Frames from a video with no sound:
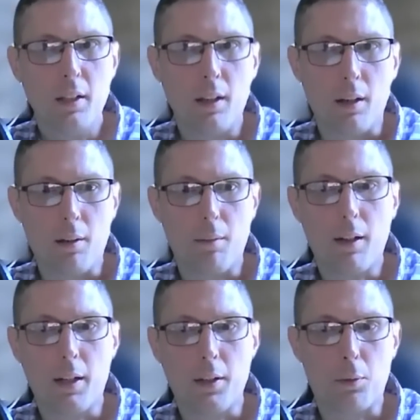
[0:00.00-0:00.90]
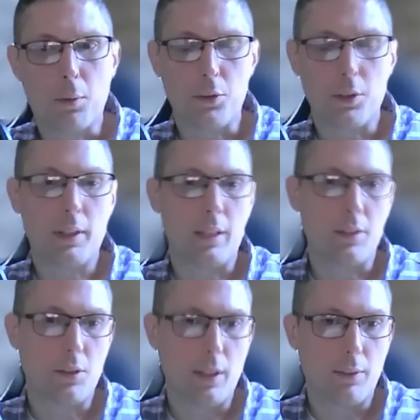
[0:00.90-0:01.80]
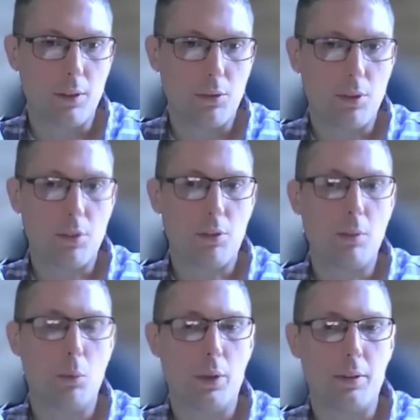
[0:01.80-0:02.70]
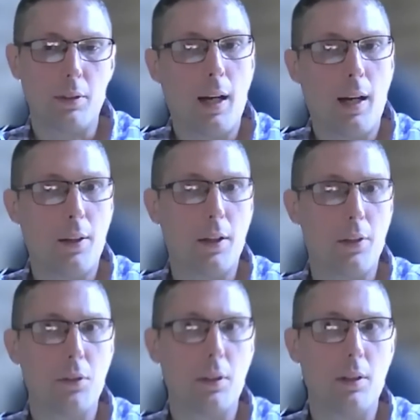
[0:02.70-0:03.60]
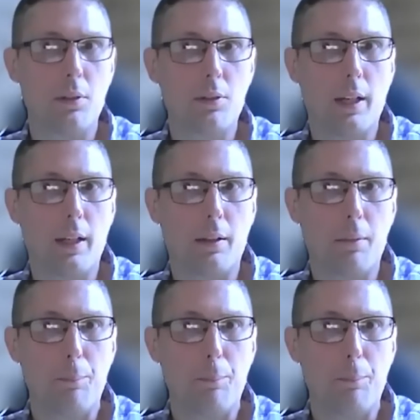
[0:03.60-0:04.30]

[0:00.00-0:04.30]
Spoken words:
and kind of the resiliency of the system with dollars. And it's like,